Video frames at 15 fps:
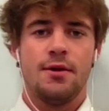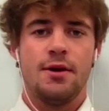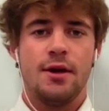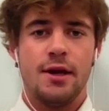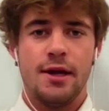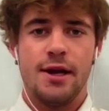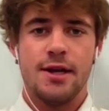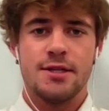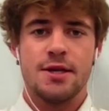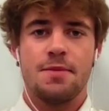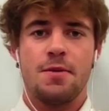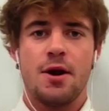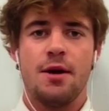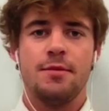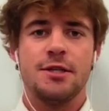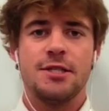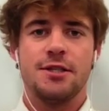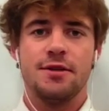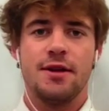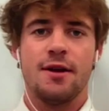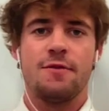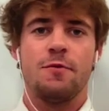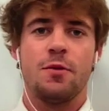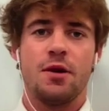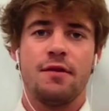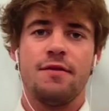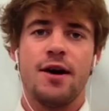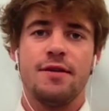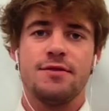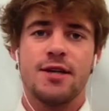And as I promised you like
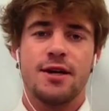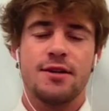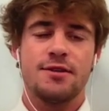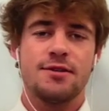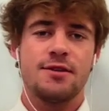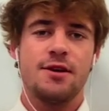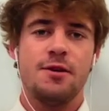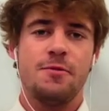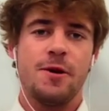45 seconds ago,